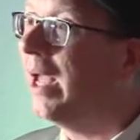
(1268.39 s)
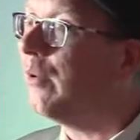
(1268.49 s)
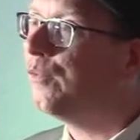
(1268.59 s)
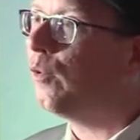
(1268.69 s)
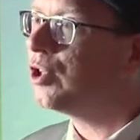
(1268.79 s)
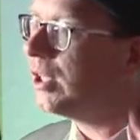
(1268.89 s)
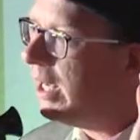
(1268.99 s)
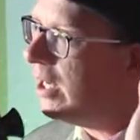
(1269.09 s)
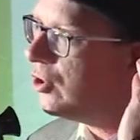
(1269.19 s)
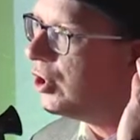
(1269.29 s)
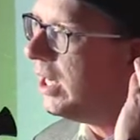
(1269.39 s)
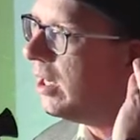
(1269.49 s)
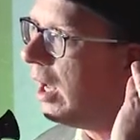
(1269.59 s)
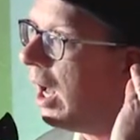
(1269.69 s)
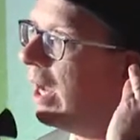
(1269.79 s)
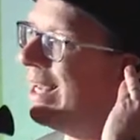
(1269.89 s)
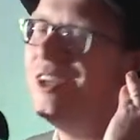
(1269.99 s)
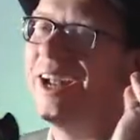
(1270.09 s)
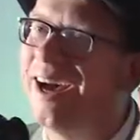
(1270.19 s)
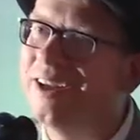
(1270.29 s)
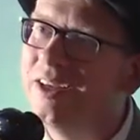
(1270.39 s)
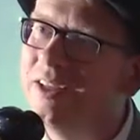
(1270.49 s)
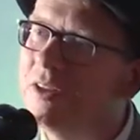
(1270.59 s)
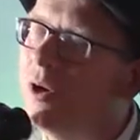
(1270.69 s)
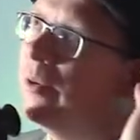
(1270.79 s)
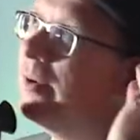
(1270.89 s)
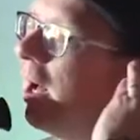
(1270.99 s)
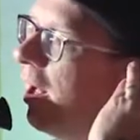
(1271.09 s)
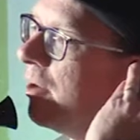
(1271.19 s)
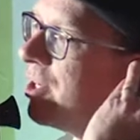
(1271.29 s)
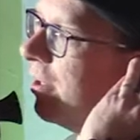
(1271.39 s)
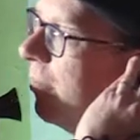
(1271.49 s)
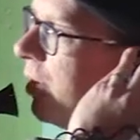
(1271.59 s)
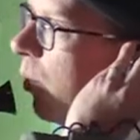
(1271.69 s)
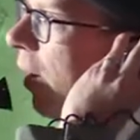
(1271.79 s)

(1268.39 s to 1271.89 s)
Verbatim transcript: Now, unfortunately, she. Ah, yeah, yeah. No, I'll, I'll tell them, don't